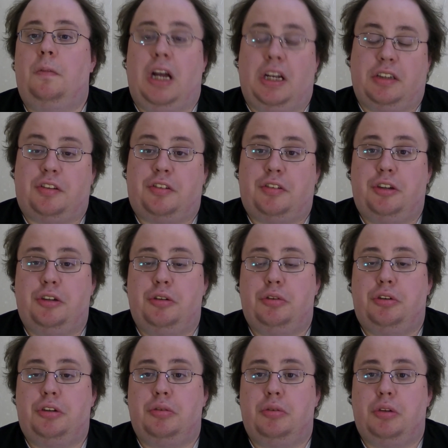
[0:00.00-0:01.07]
That's
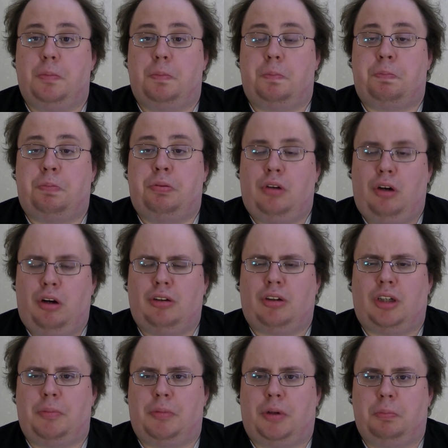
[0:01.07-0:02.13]
due to a
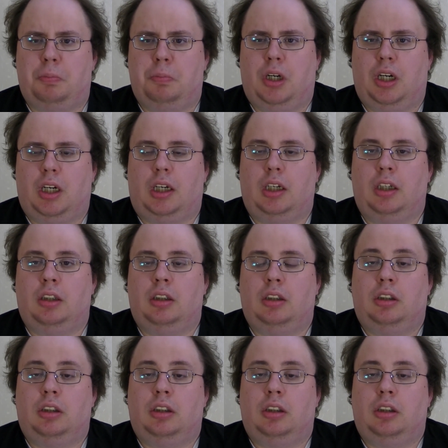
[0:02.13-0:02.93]
programming bug